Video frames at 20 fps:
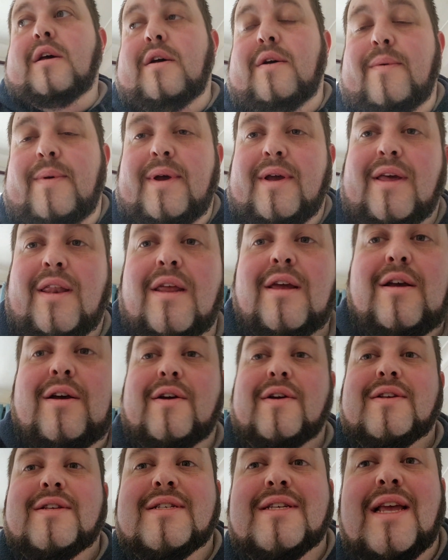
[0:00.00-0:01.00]
We're going to go
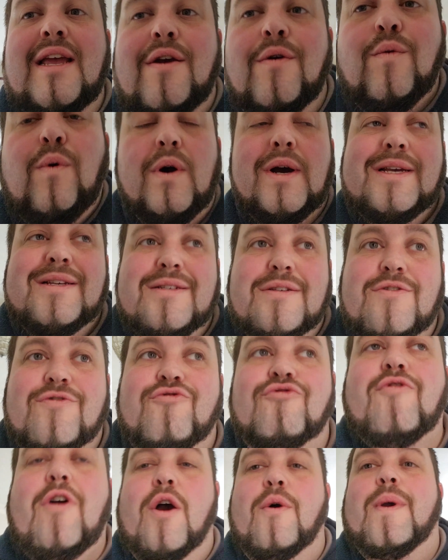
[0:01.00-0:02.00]
and see what is
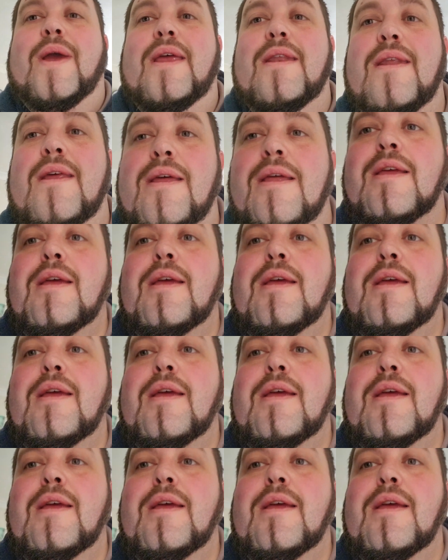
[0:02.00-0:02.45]
growing